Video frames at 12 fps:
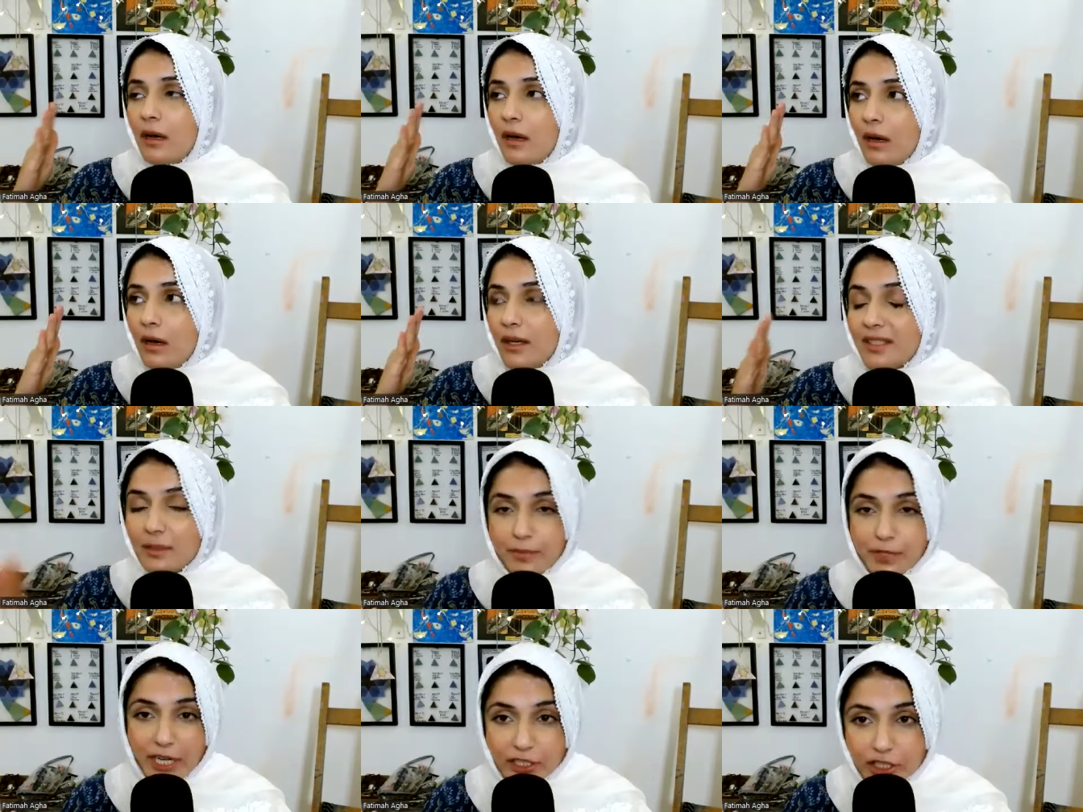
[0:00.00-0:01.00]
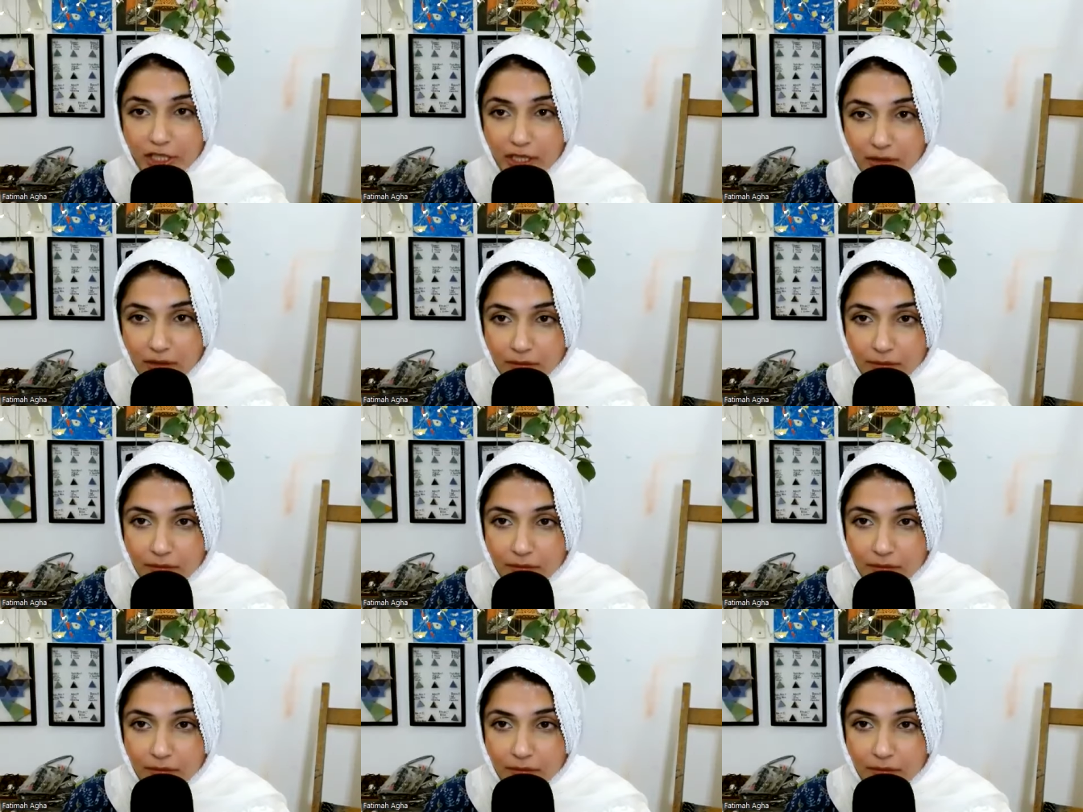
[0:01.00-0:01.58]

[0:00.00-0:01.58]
uh, depression,